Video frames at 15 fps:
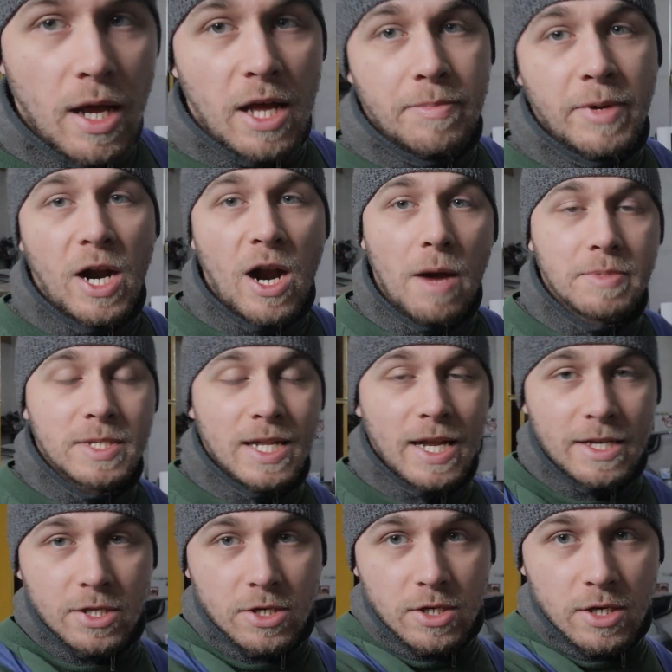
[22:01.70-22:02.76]
and perhaps
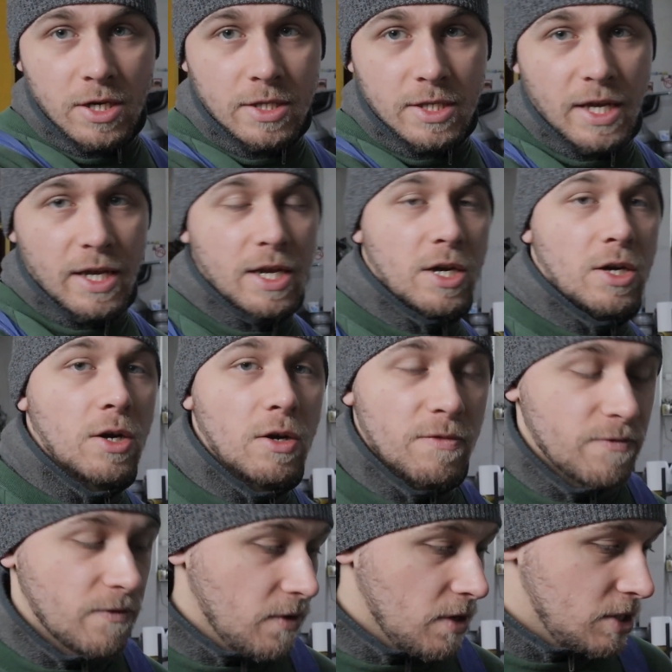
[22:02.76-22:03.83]
later take care
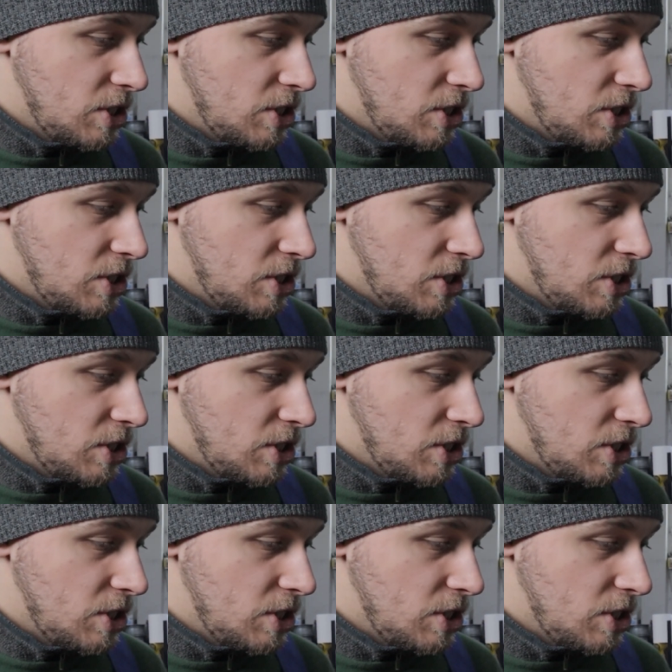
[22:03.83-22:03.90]
of